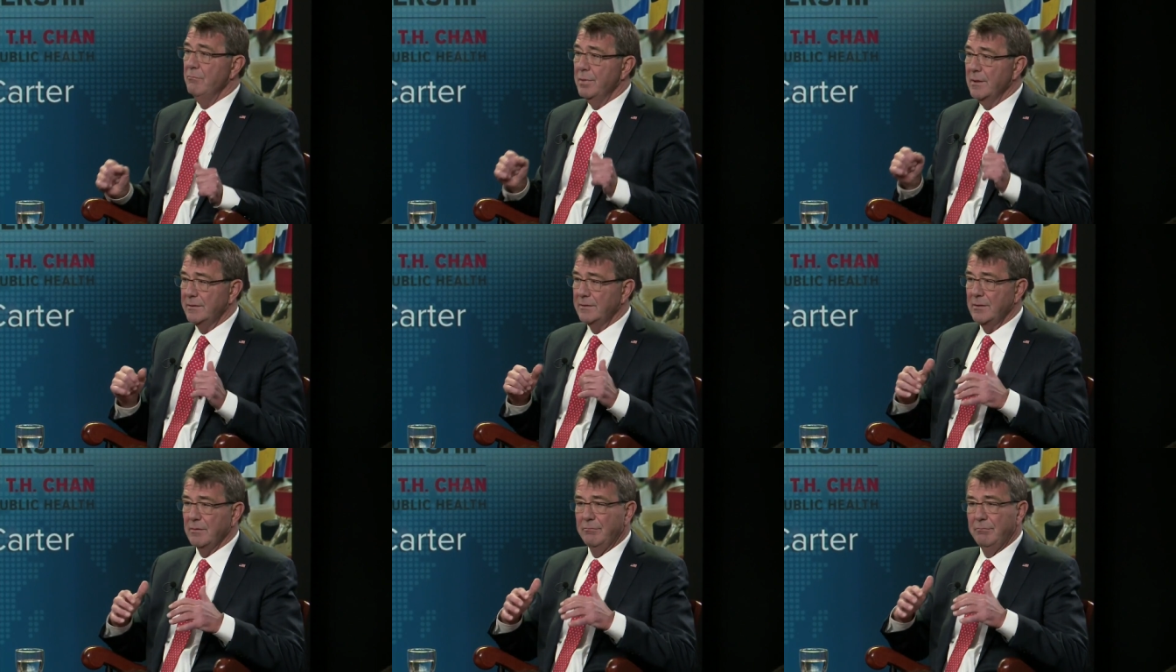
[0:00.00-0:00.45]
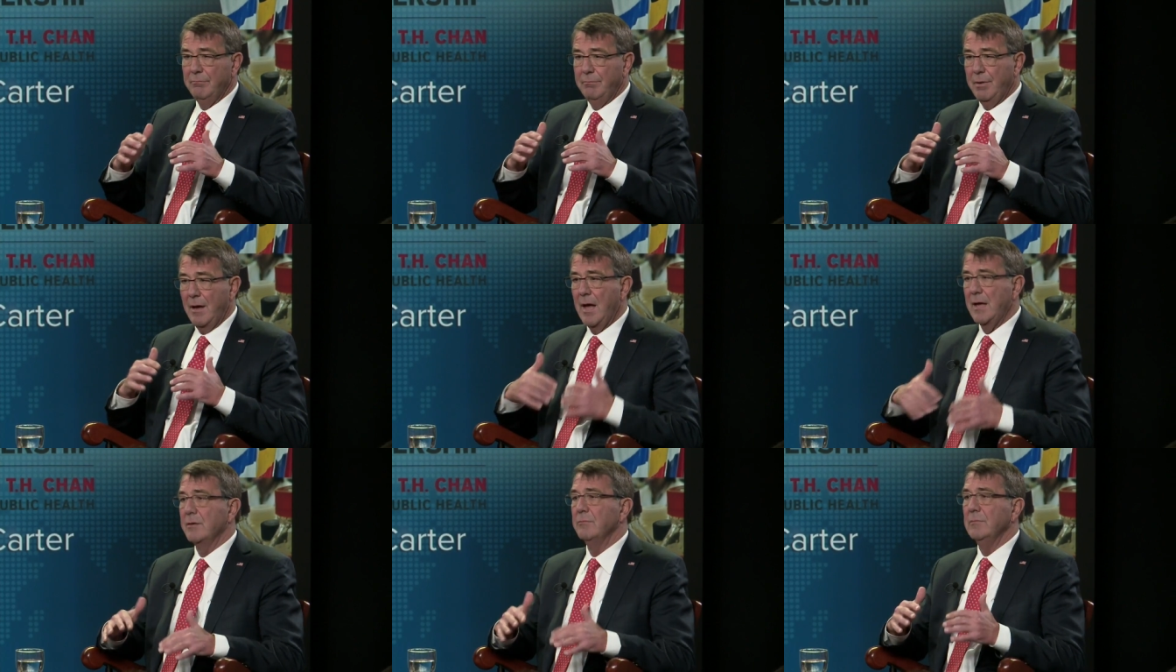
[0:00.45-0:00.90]
but the
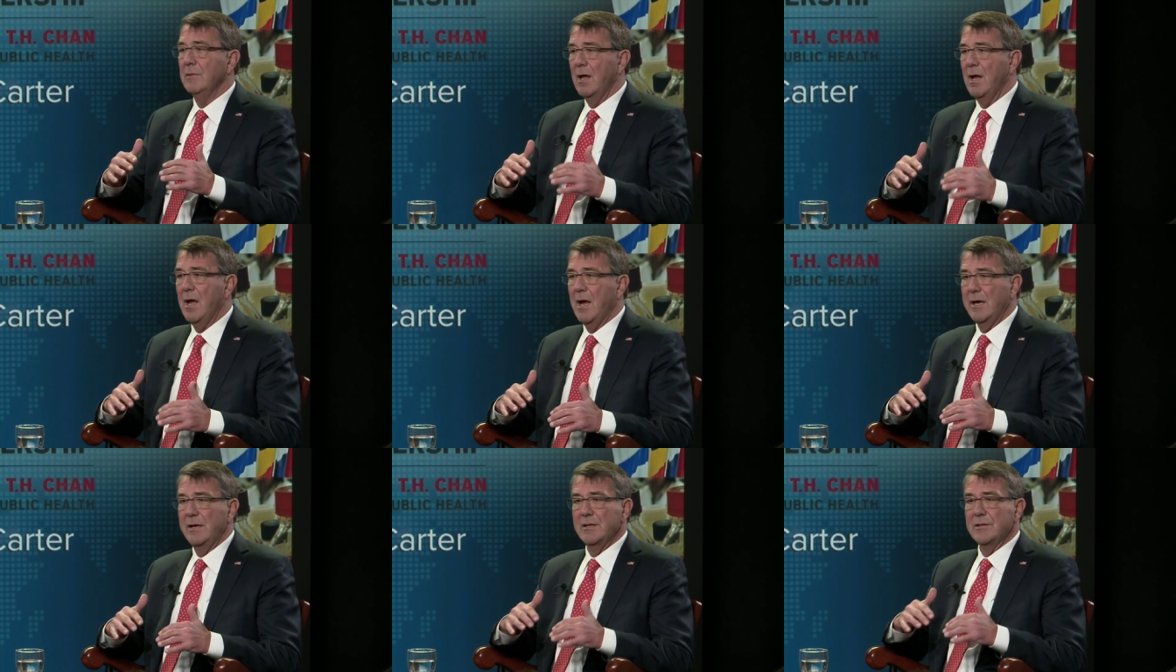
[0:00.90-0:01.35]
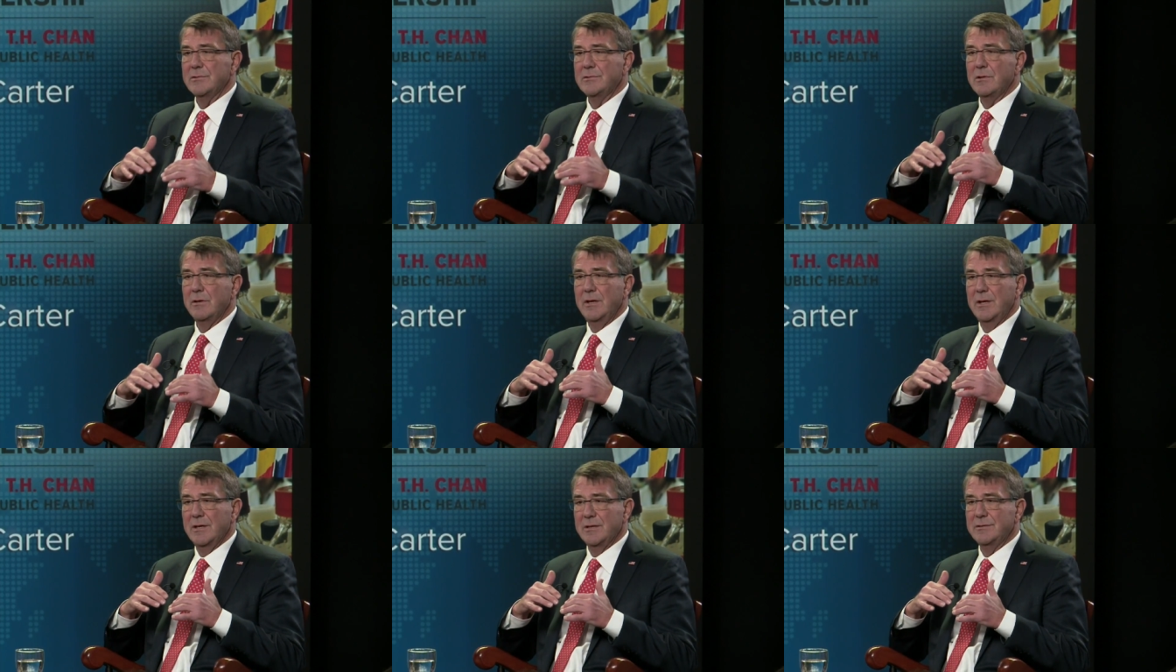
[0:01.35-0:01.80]
bottom line
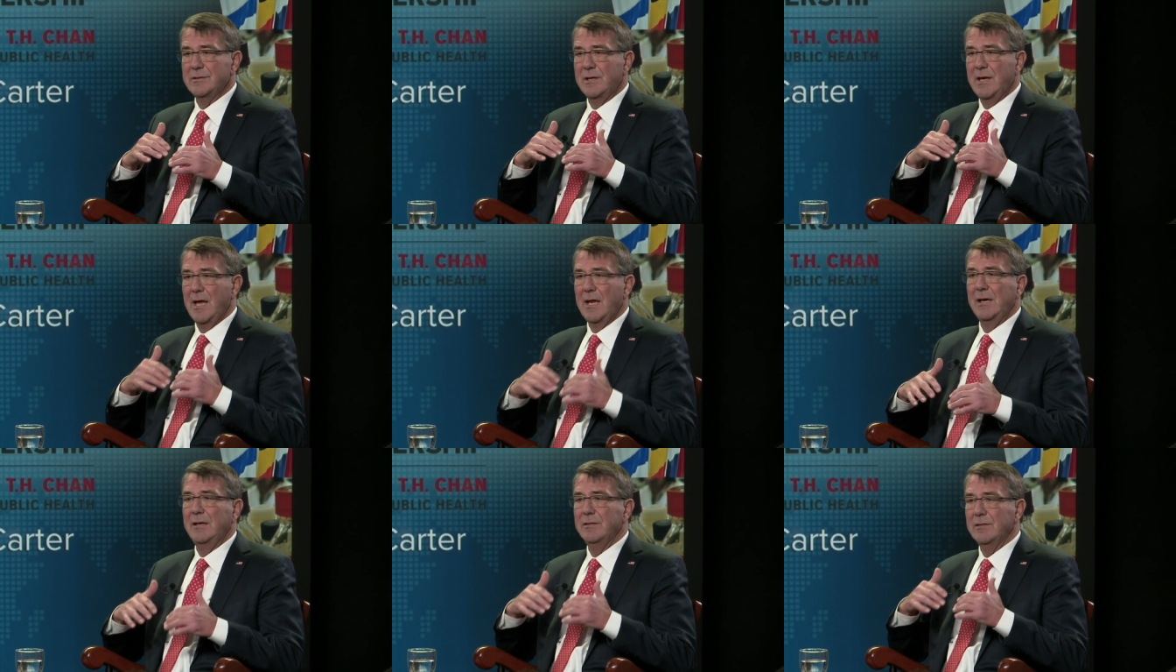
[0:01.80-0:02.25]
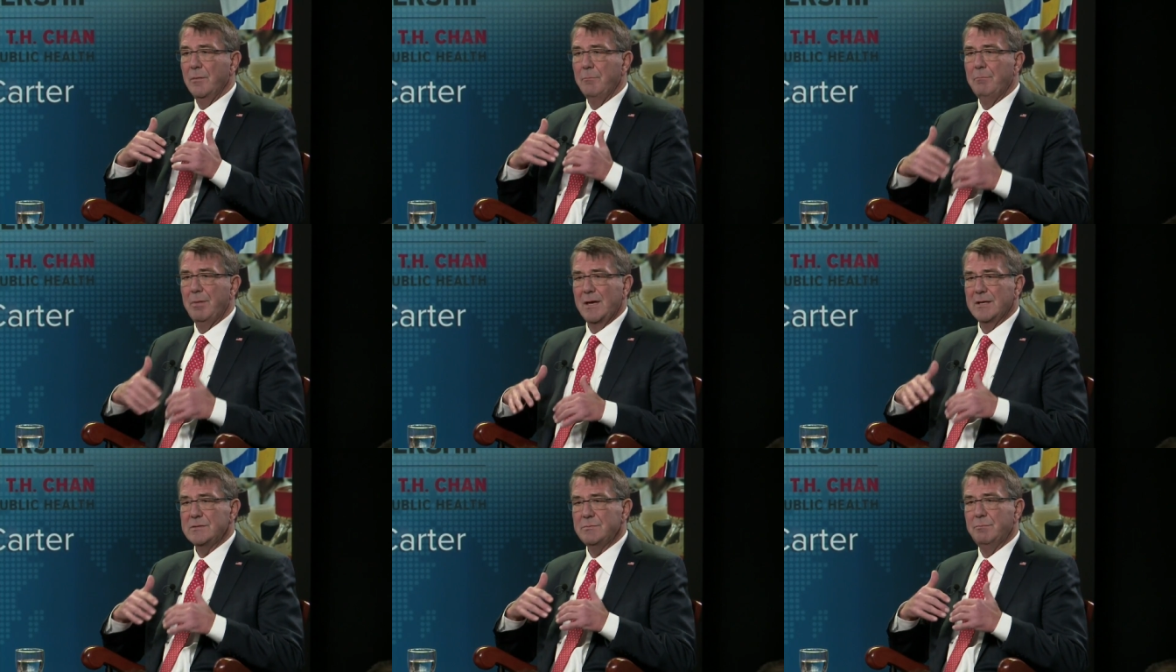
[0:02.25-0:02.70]
is is getting the
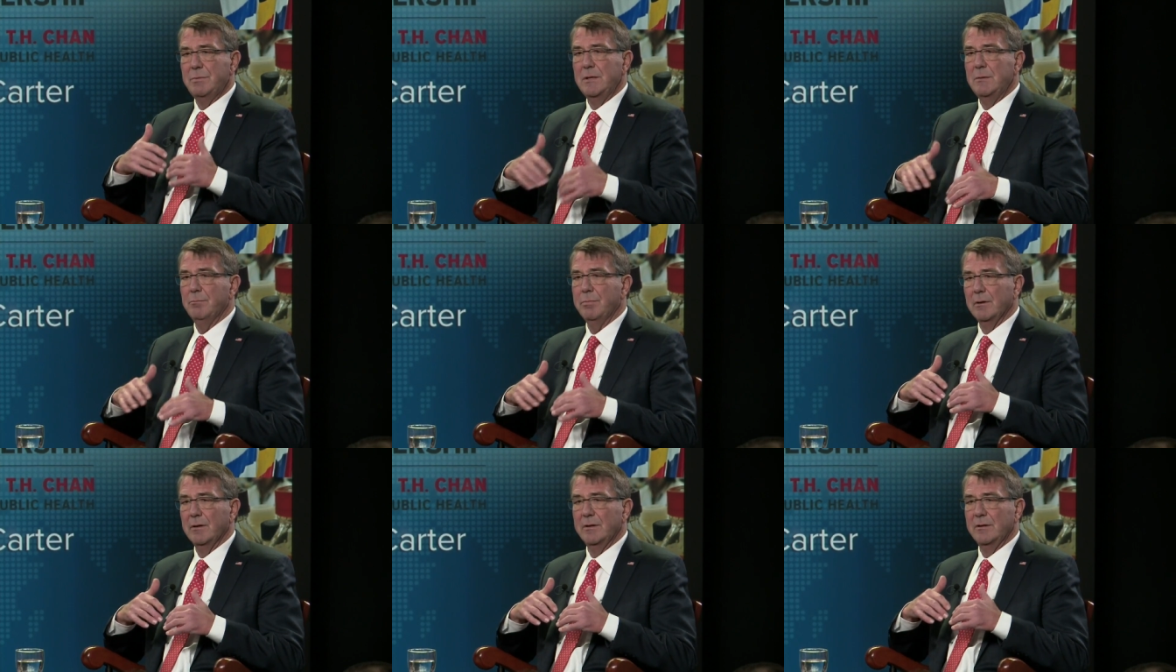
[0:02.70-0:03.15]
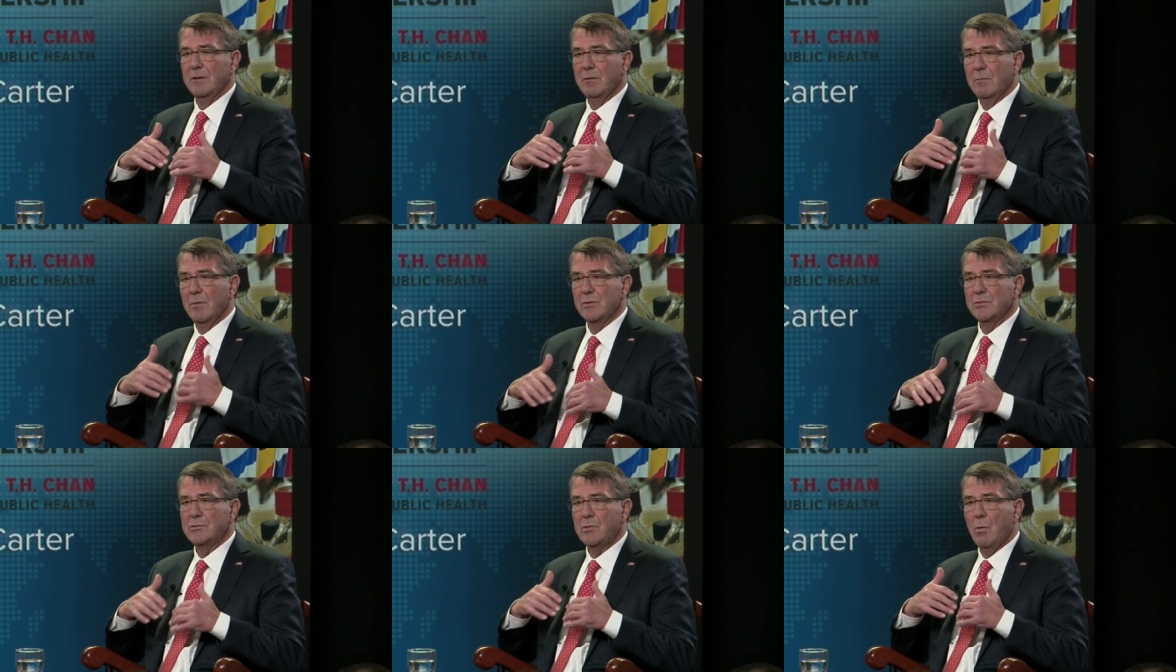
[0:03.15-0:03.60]
best people and the
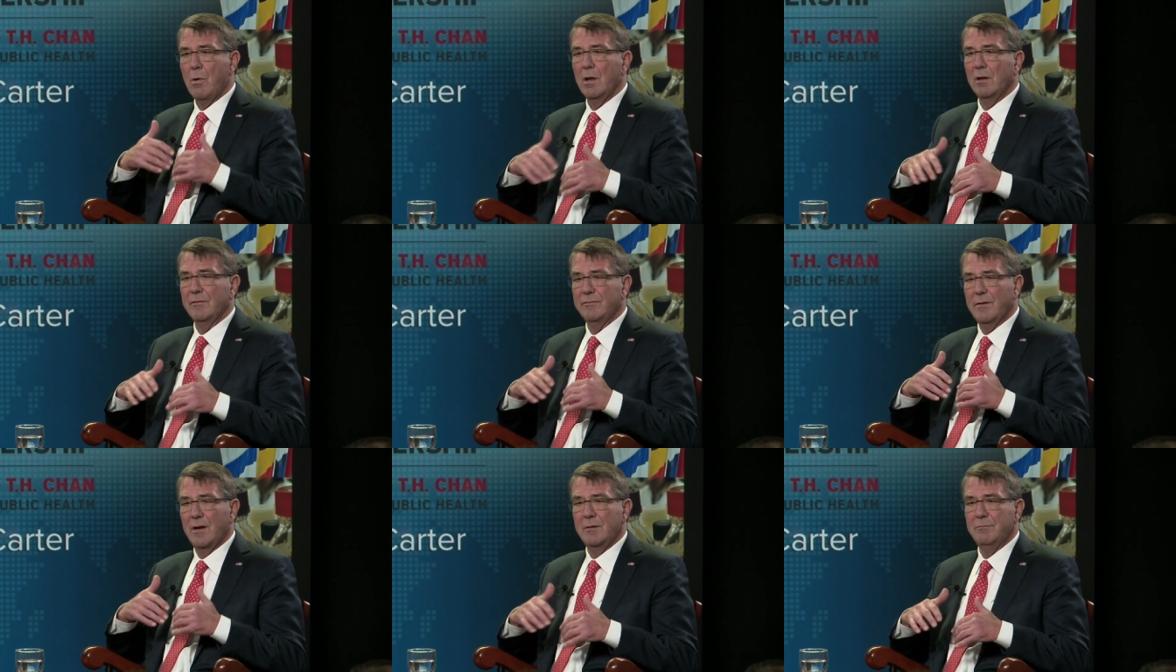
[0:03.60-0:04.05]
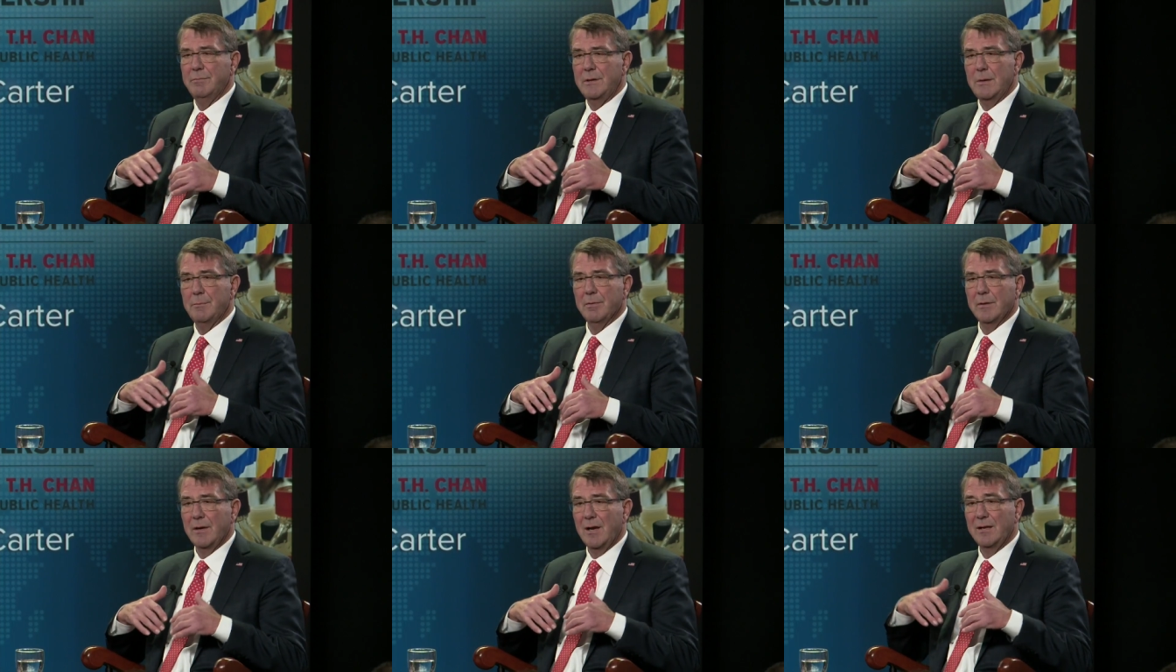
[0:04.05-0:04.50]
most qualified people.